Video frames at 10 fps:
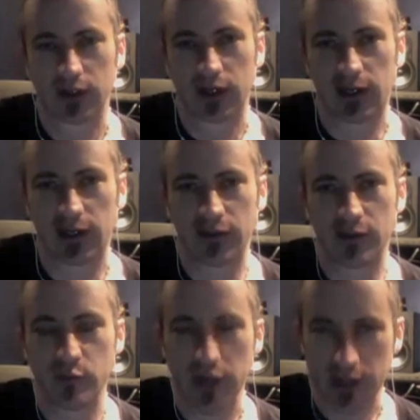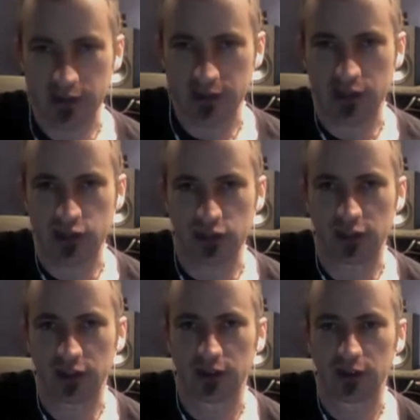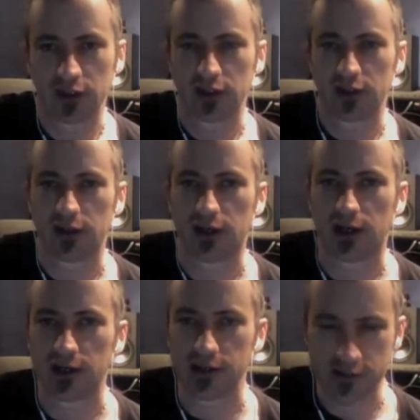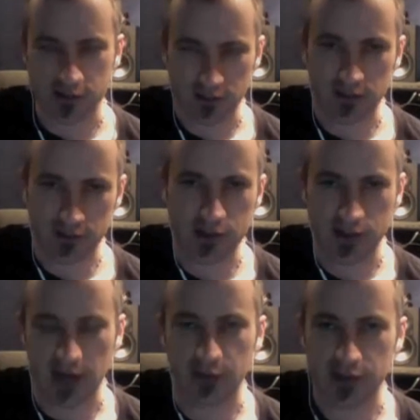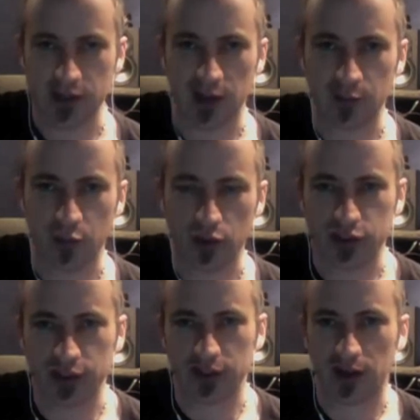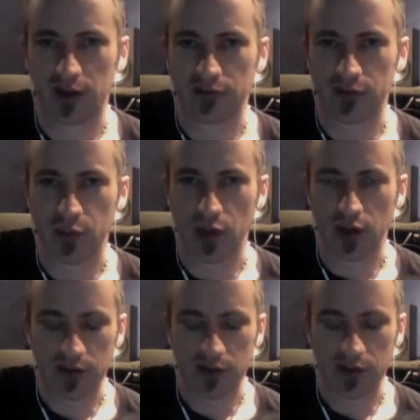the MIDI section is the sound design portion of the book. There's